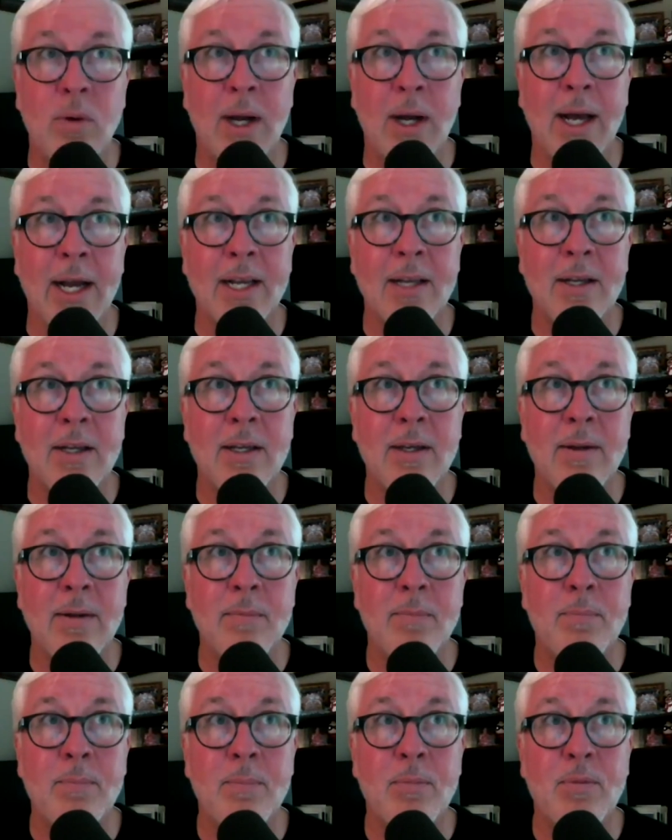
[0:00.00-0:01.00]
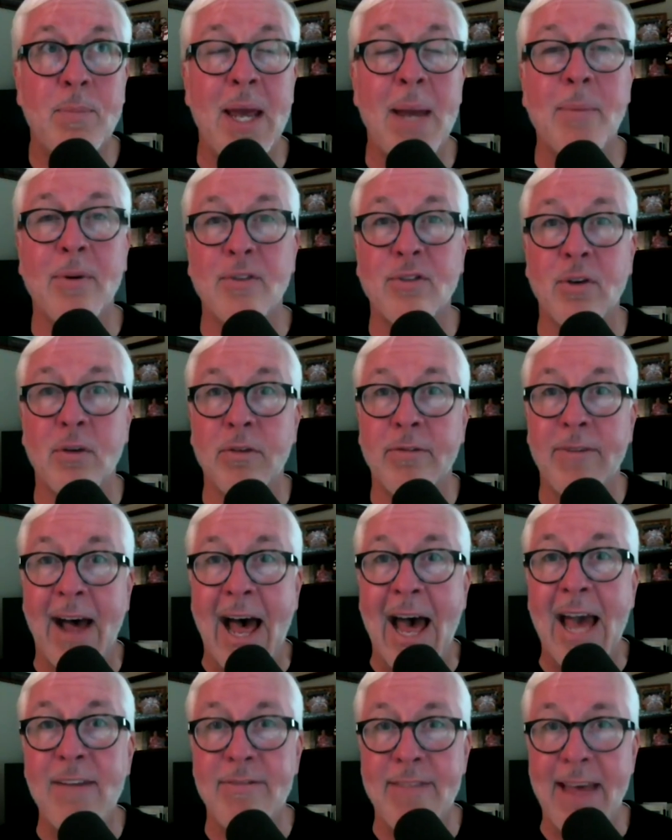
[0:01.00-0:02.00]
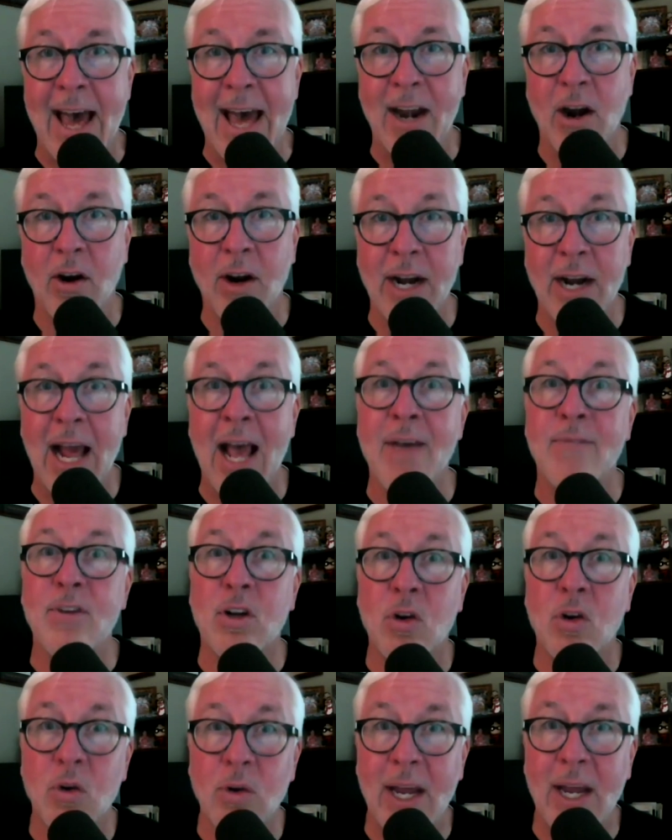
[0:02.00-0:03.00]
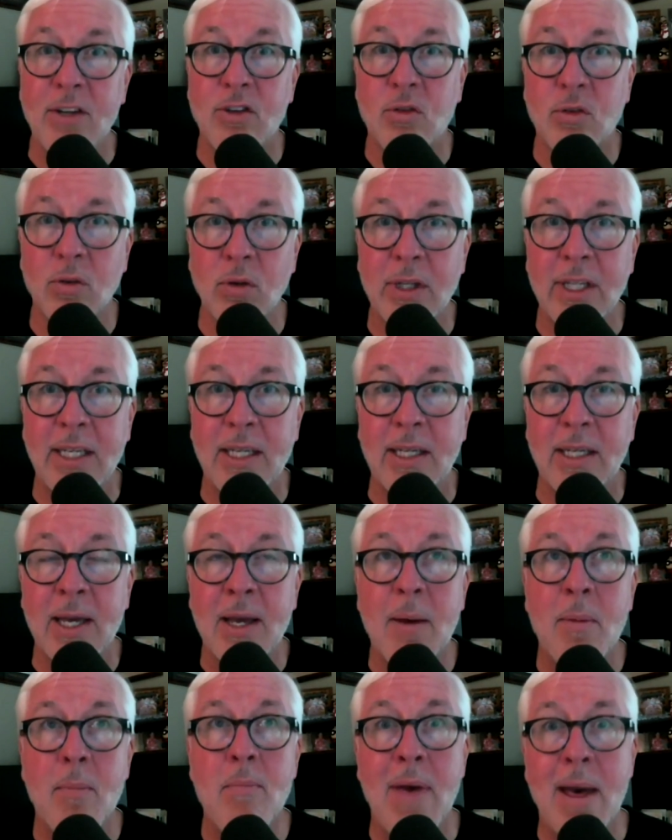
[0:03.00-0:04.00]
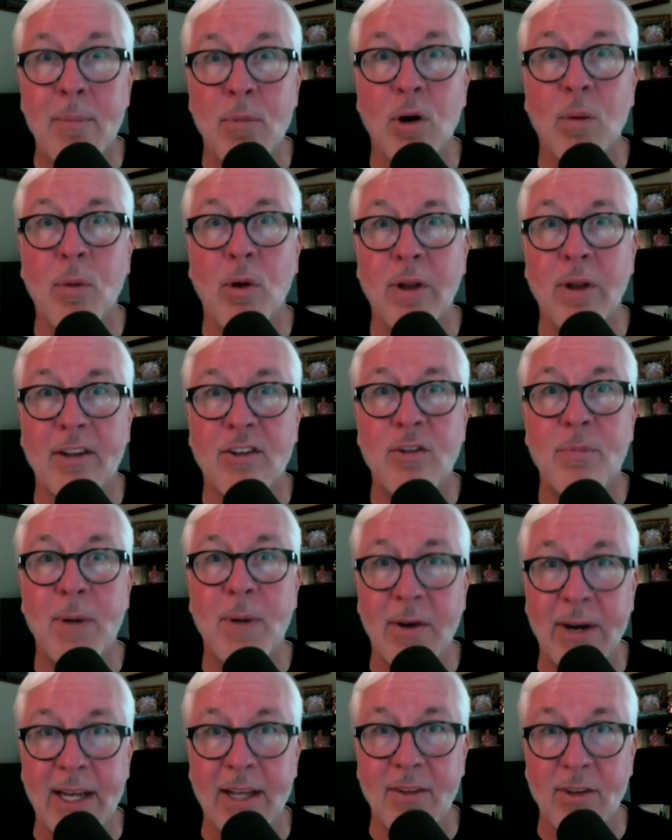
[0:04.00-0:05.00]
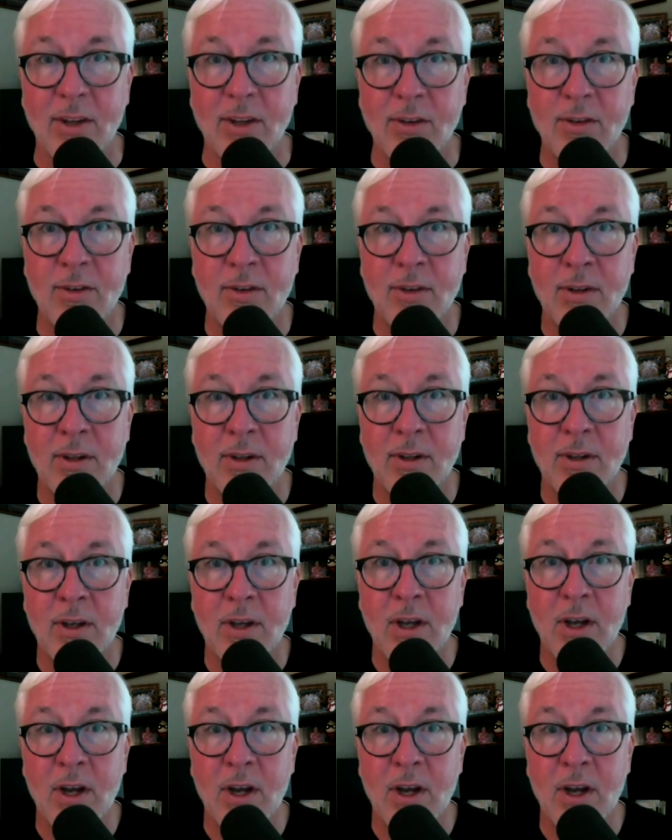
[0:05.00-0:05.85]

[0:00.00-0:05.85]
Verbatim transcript: uh, be able to survive that are going to have to create truly memorable experiences. Right.